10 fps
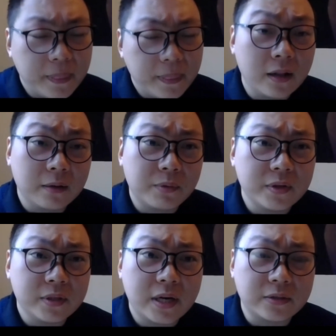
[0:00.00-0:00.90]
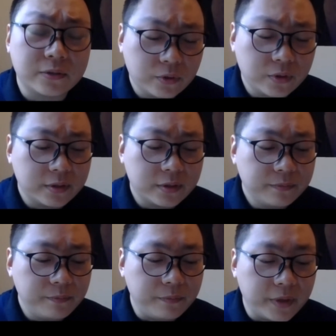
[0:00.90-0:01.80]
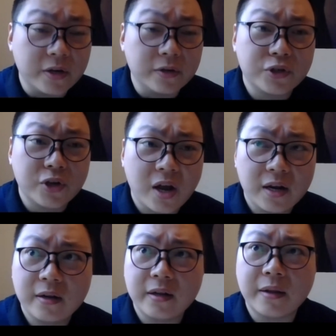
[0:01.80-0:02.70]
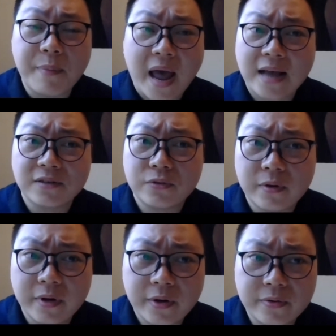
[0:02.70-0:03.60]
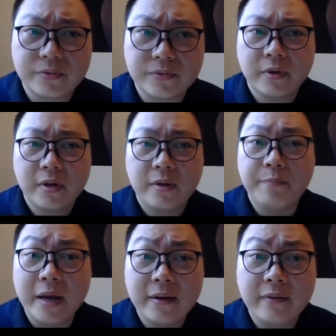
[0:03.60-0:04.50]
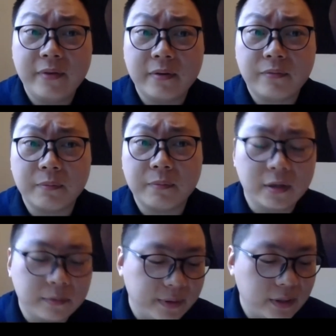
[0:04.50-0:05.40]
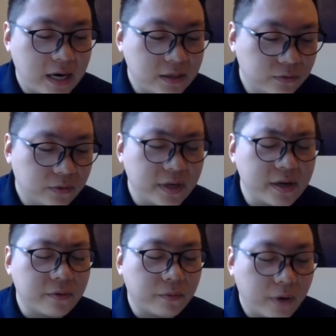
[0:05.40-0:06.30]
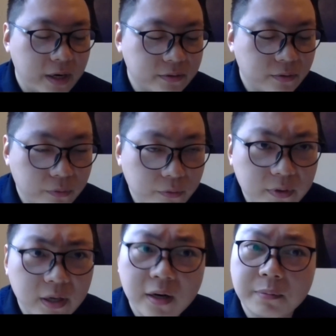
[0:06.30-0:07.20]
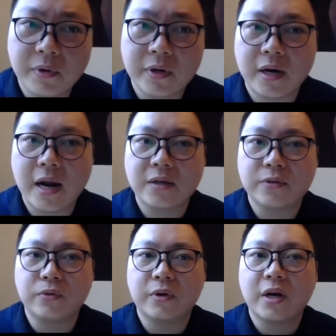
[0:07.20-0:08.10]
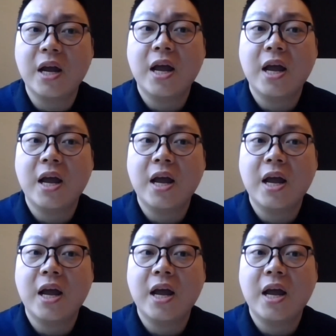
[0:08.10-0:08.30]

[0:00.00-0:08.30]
the liberal international order, because China in the past 30 years benefited from the liberal international order. It rise through the liberal international order,